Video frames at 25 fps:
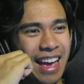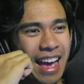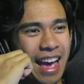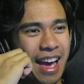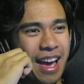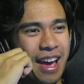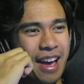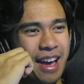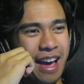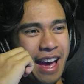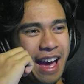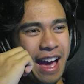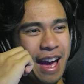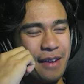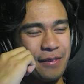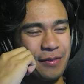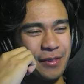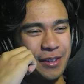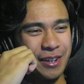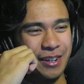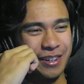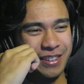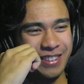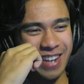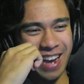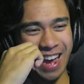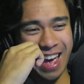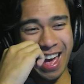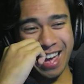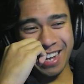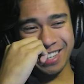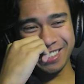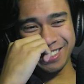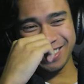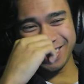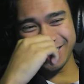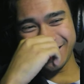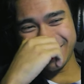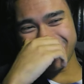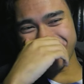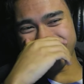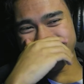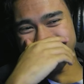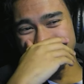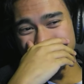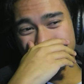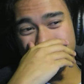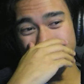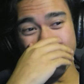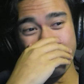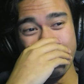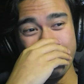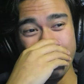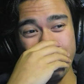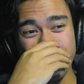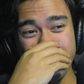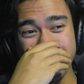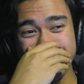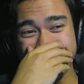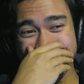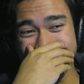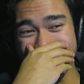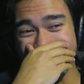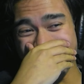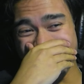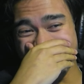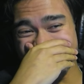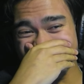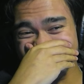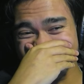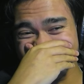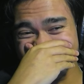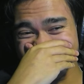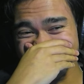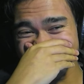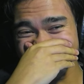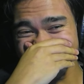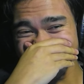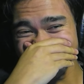After tax before tax.